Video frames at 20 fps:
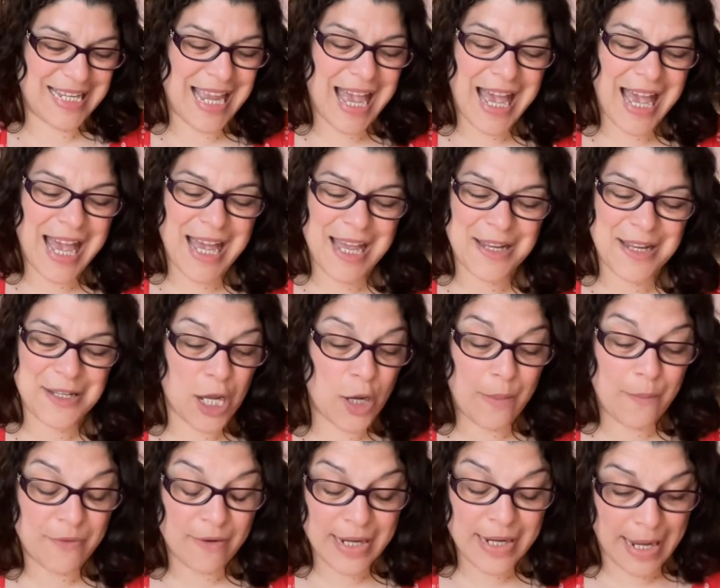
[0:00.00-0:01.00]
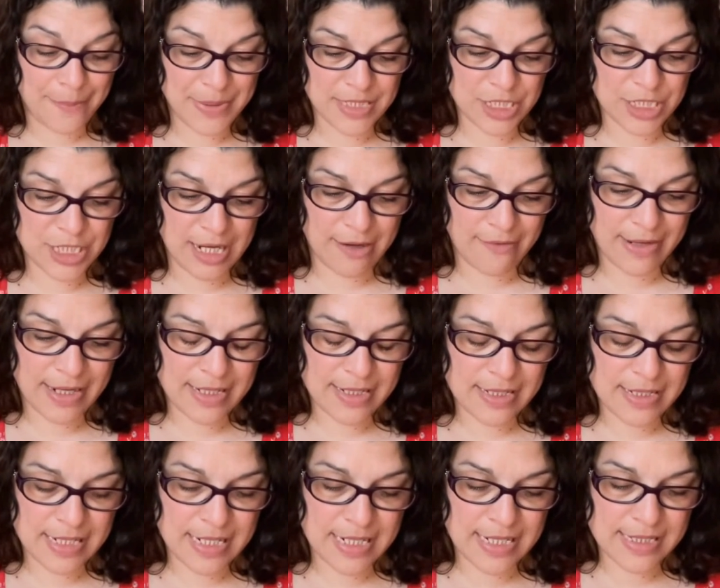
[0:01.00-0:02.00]
Yeah, no, I'm very happy to
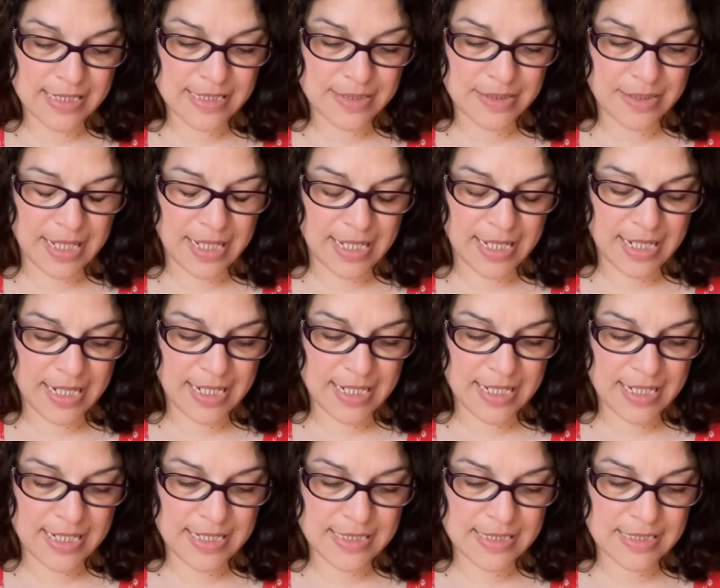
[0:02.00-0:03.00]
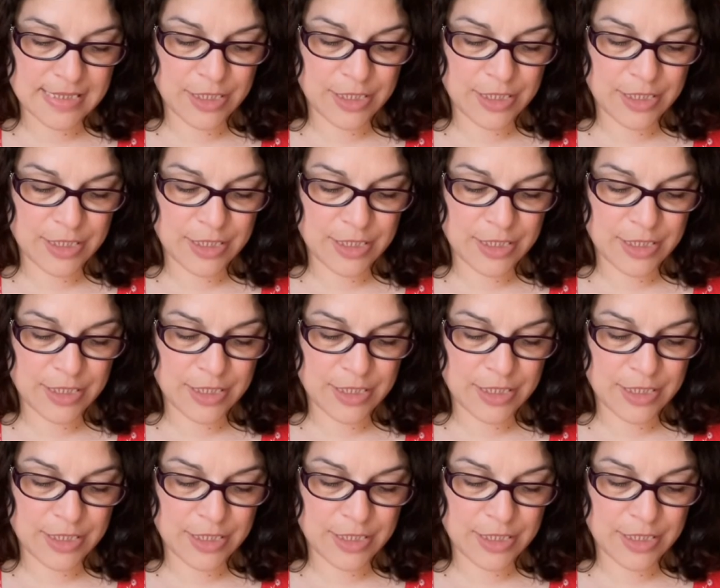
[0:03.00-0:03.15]
share it.